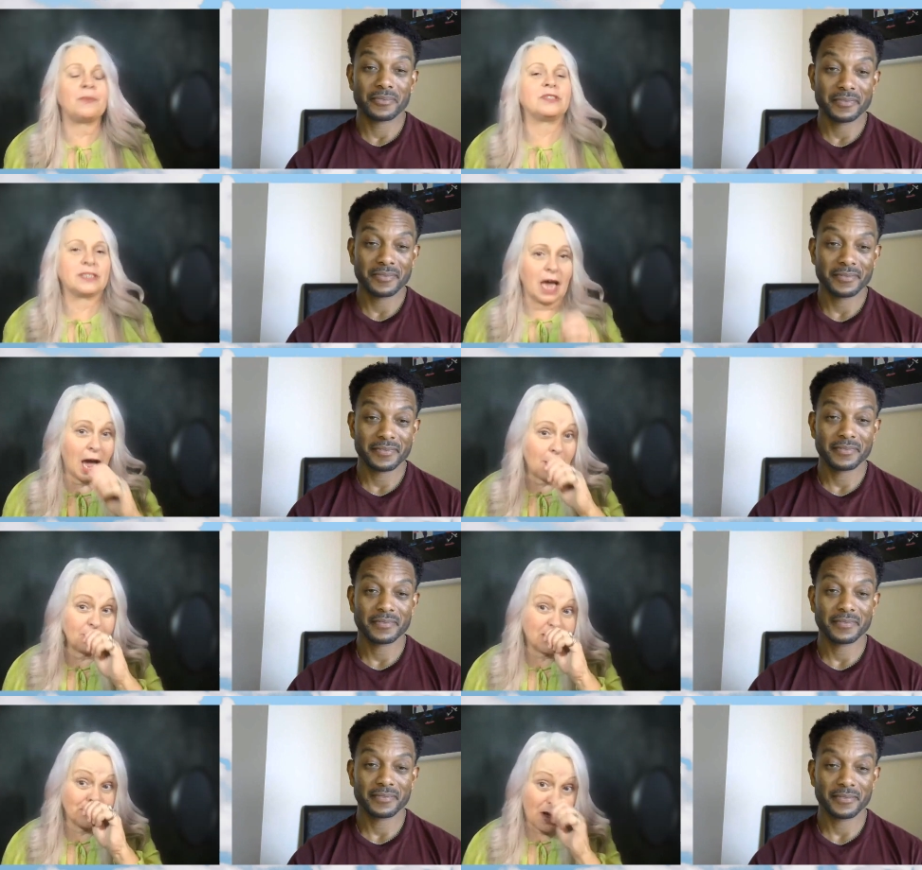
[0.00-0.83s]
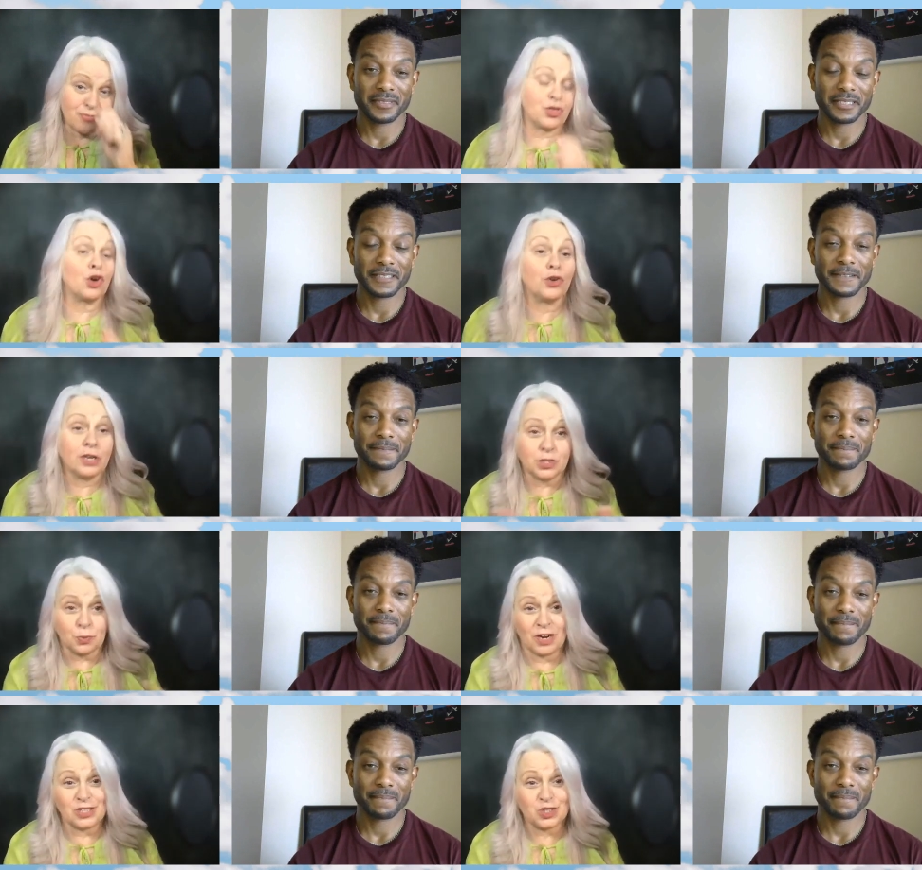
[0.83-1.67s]
Speaker 1: it was i was in my
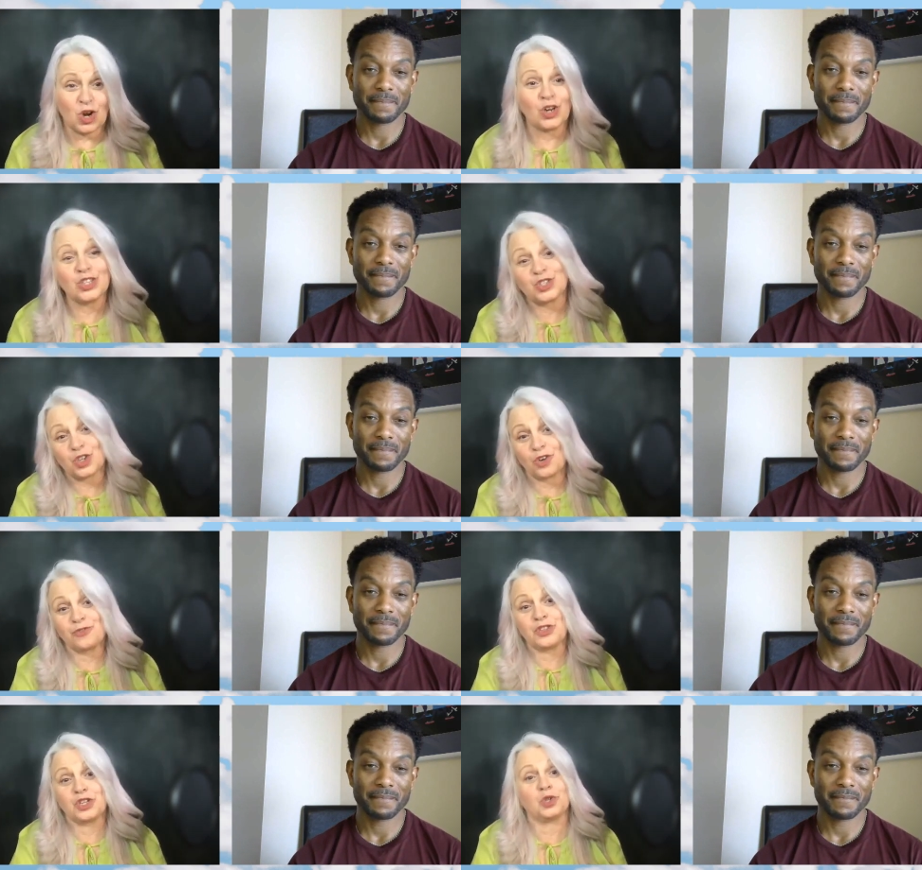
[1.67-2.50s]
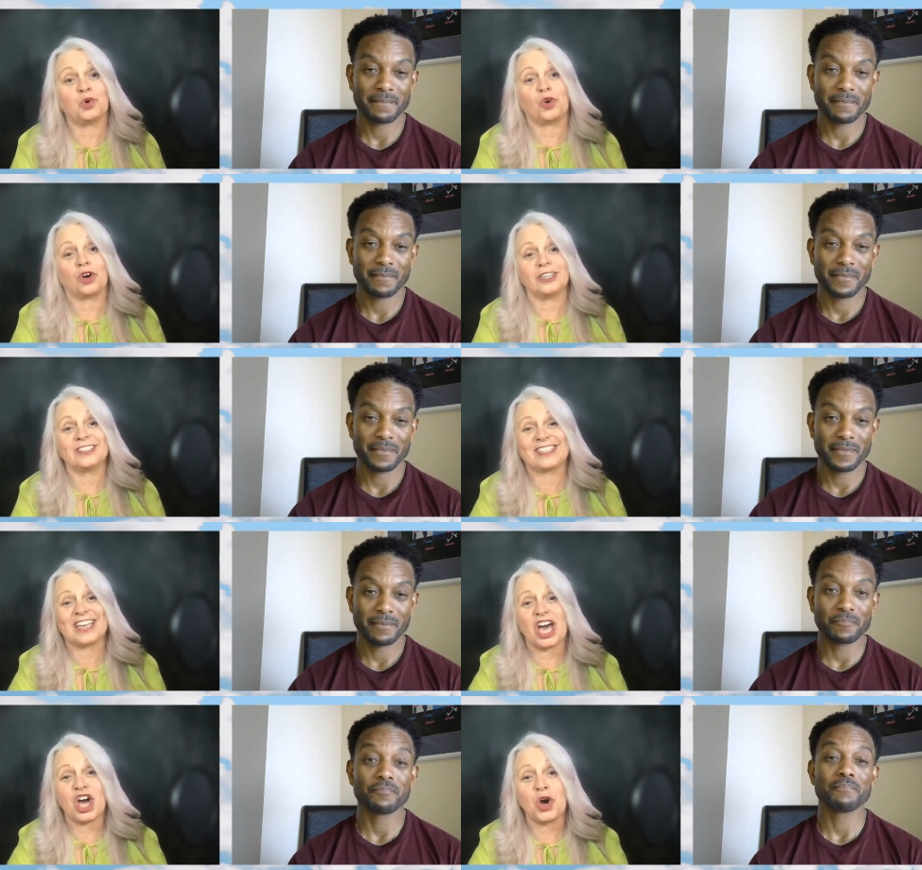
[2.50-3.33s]
30s when i started serving the lord
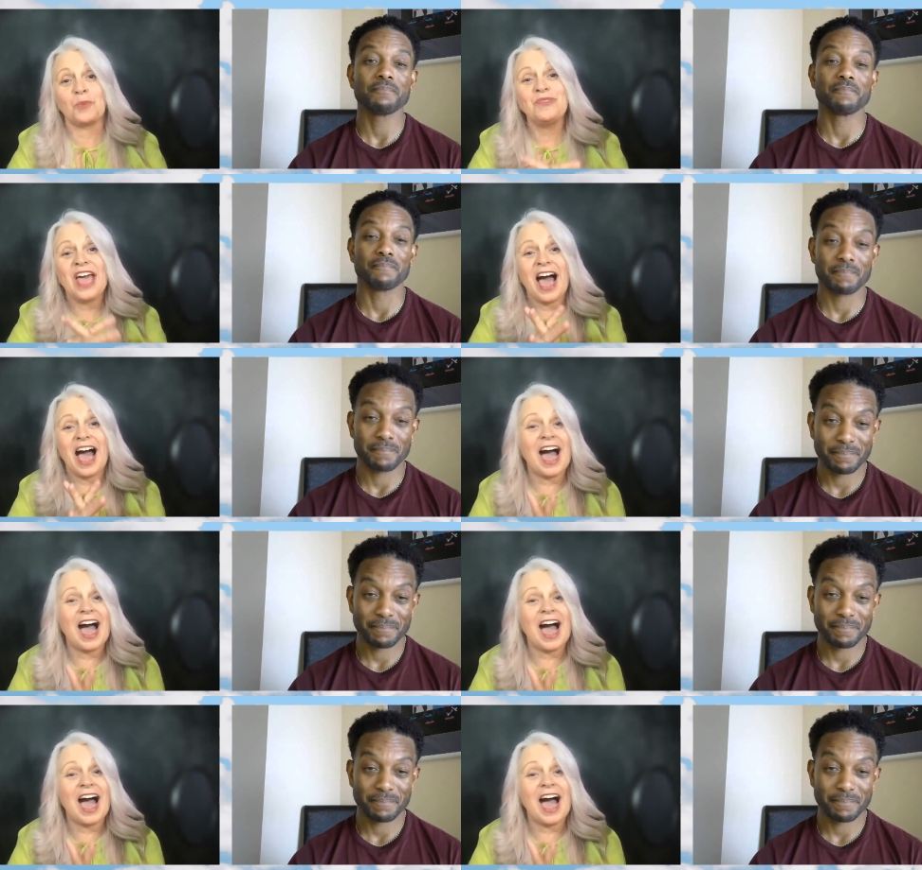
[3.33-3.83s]
so mm-hmm.